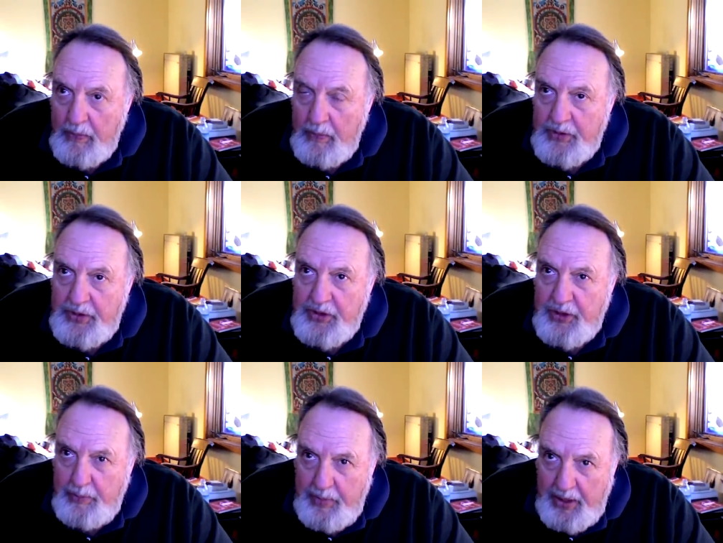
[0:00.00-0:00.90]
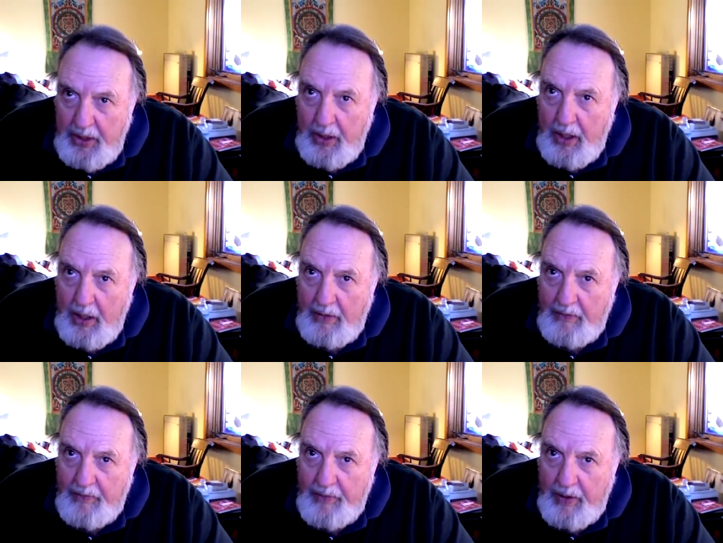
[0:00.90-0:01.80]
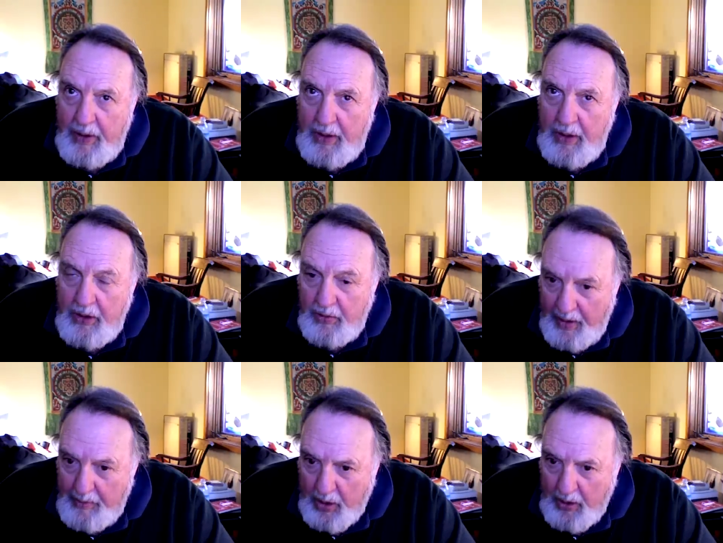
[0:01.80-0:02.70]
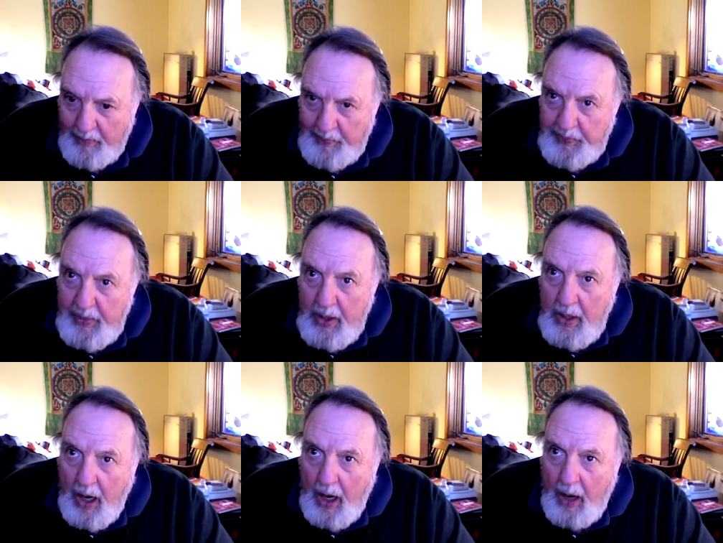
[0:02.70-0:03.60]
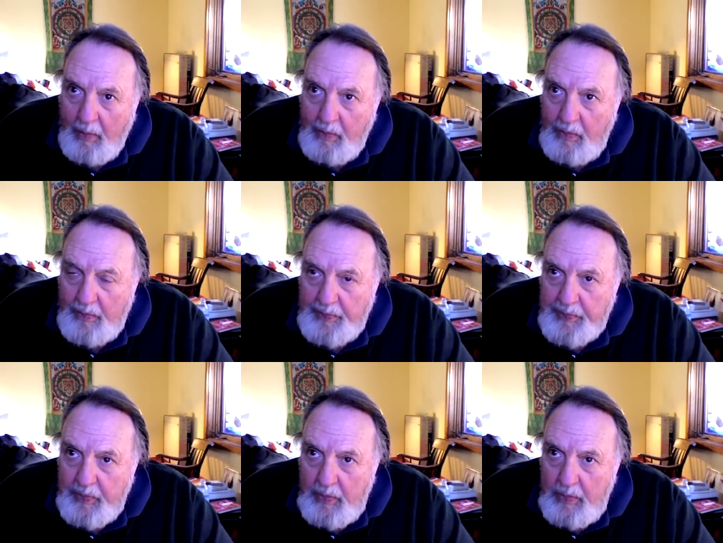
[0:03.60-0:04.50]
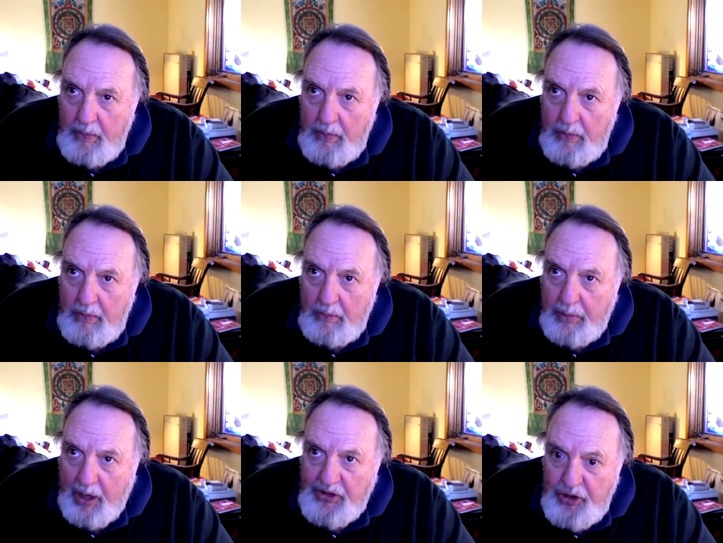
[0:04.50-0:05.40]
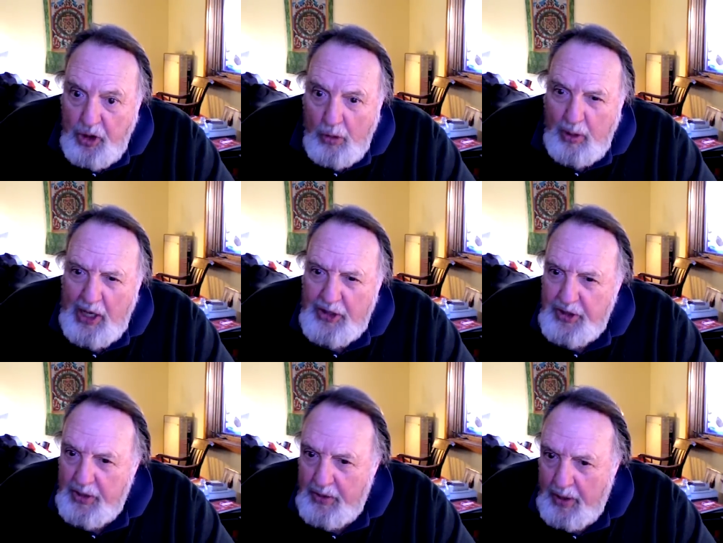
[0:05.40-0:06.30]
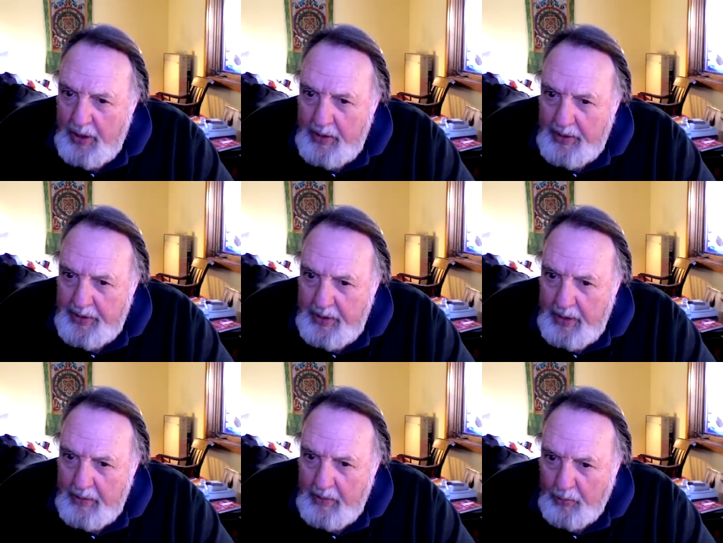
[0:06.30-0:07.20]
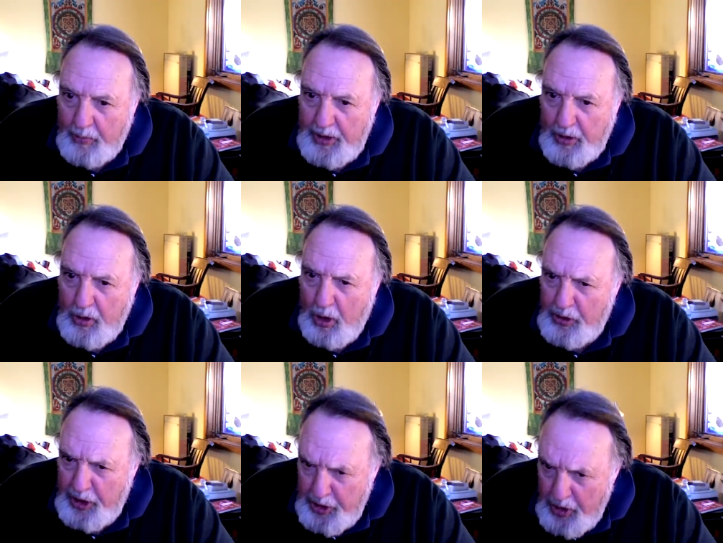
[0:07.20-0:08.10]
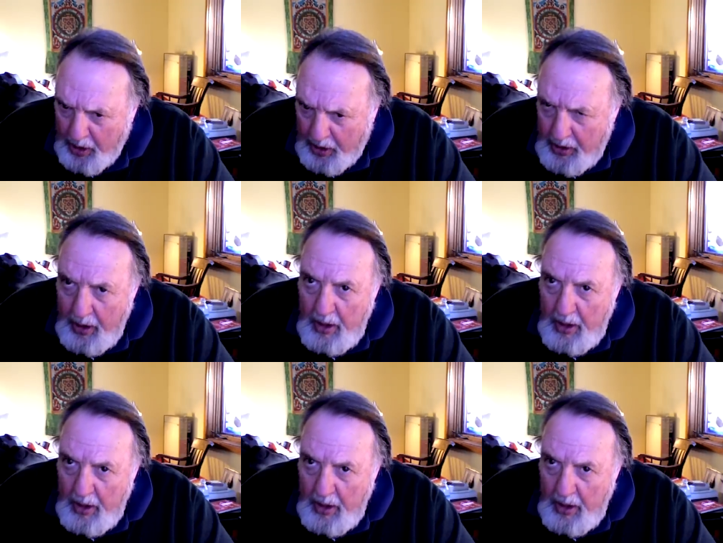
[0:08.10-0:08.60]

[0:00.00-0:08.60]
since the middle of uh, November. Um, Barnes and Noble has a, a, a reader called The Nook,